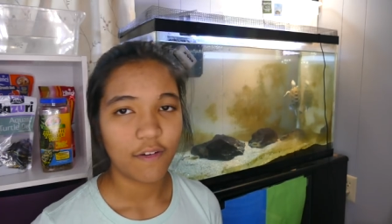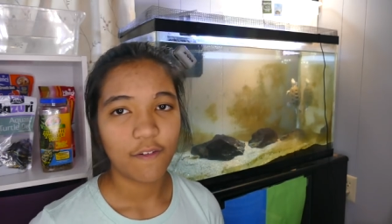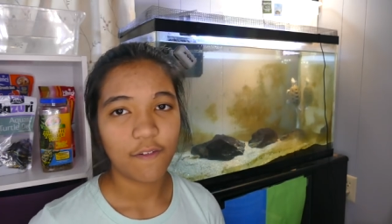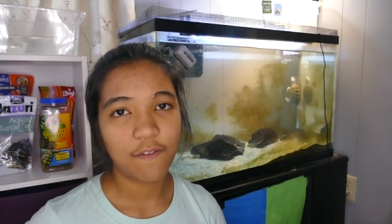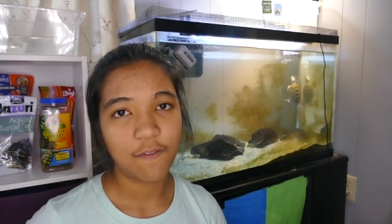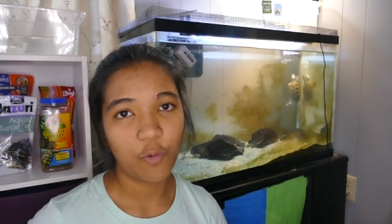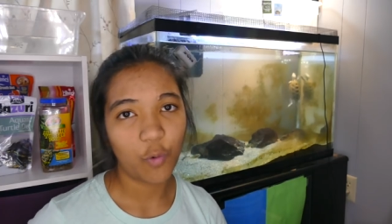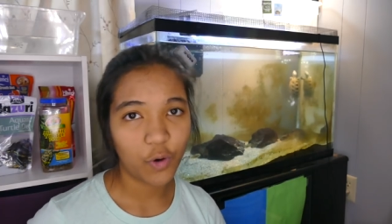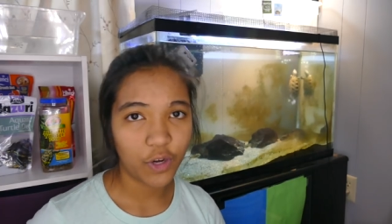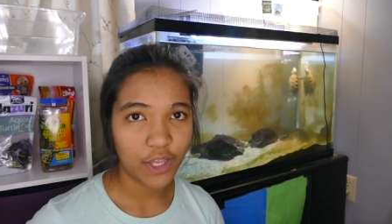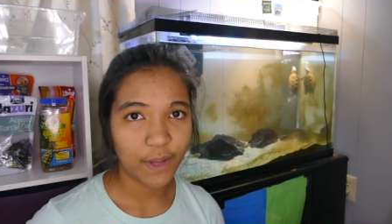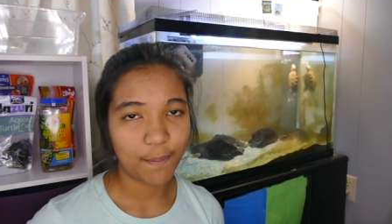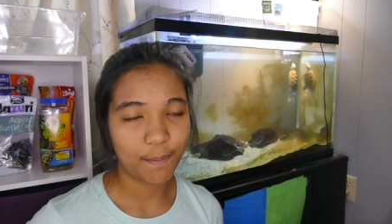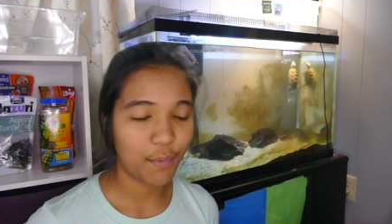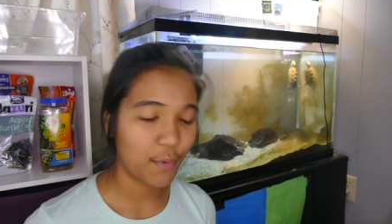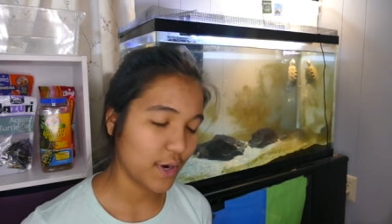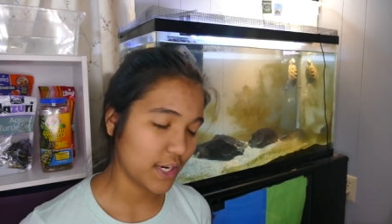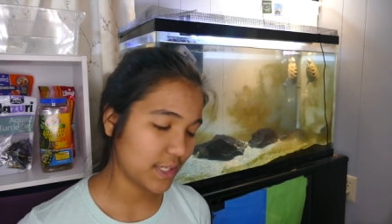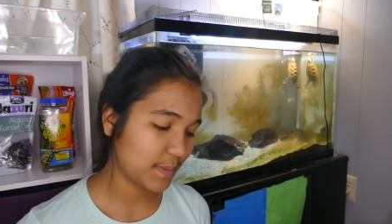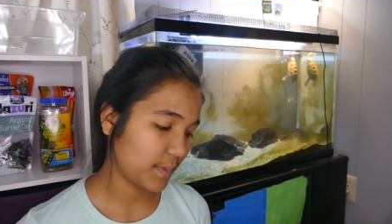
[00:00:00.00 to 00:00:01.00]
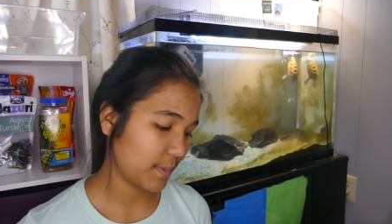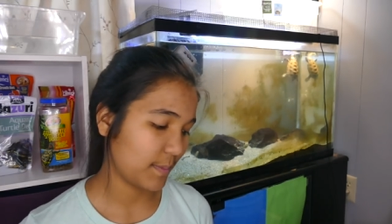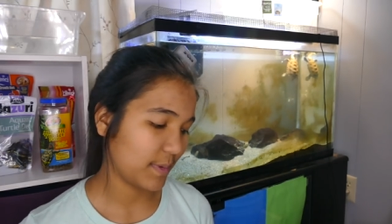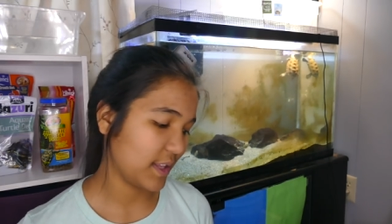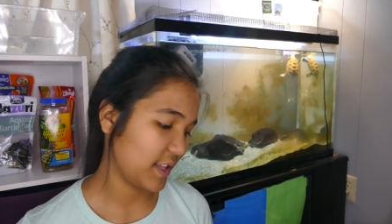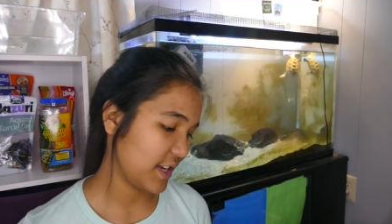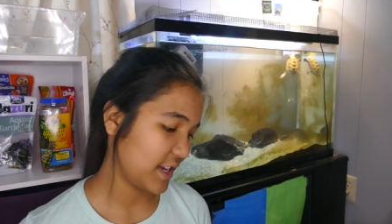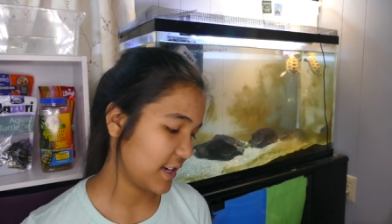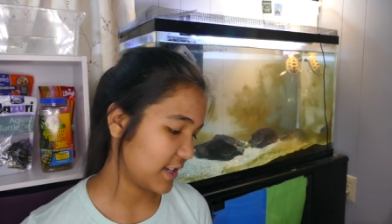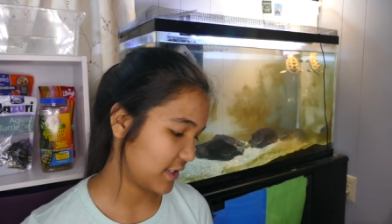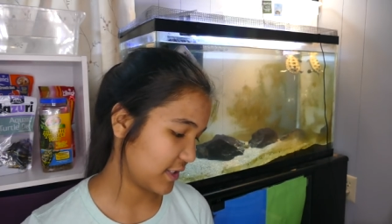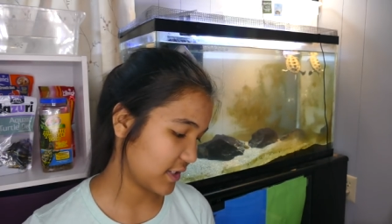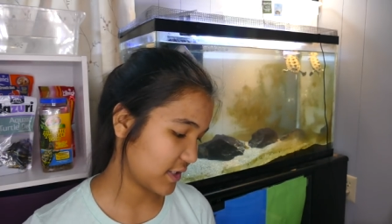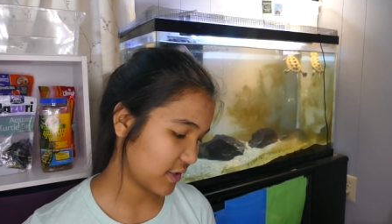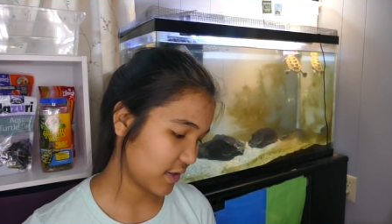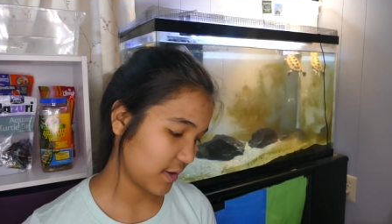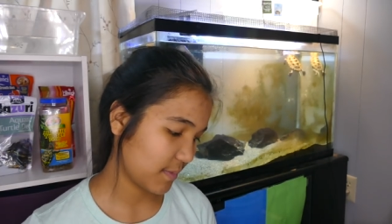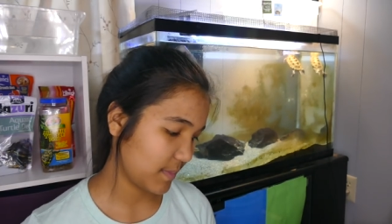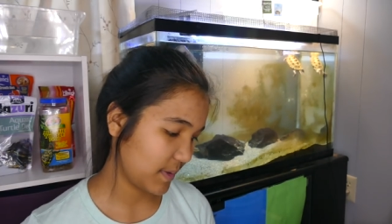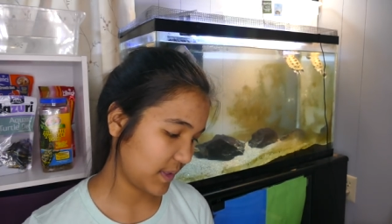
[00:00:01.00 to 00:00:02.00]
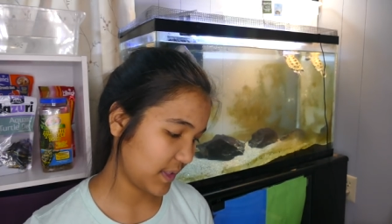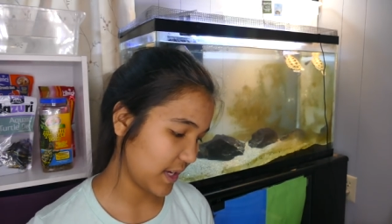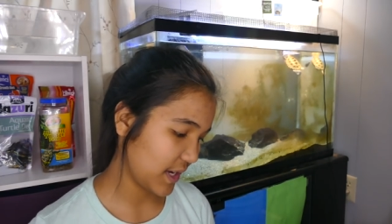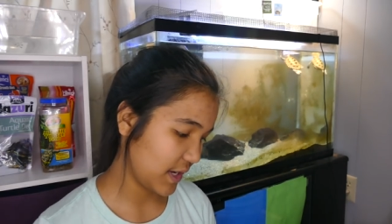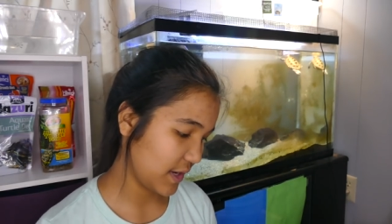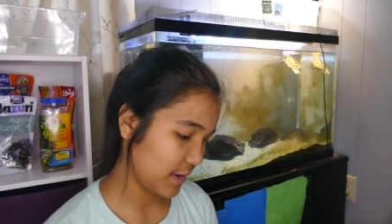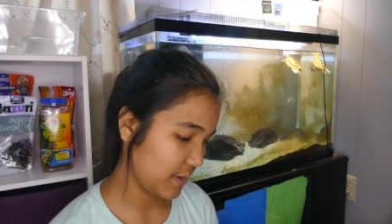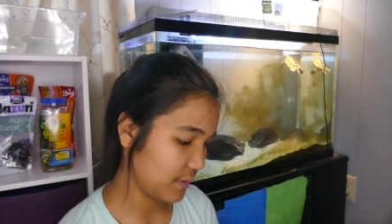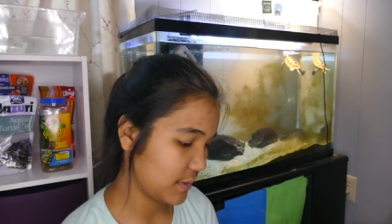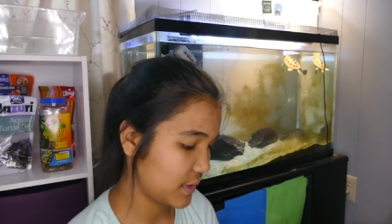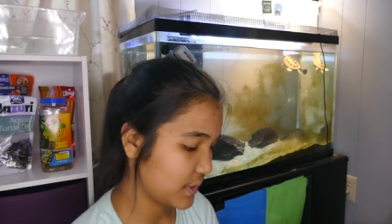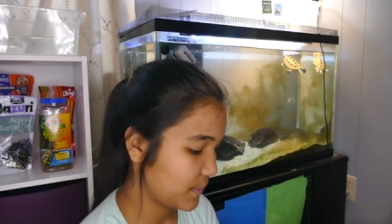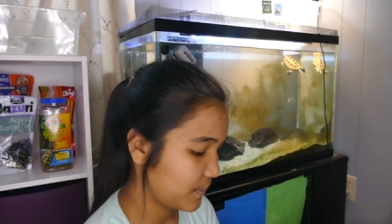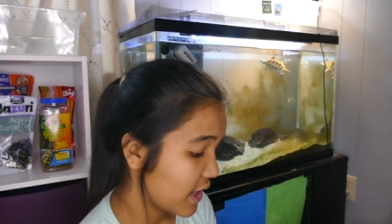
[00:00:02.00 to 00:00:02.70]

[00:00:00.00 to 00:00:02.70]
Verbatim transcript: 40 points per million is the term that they use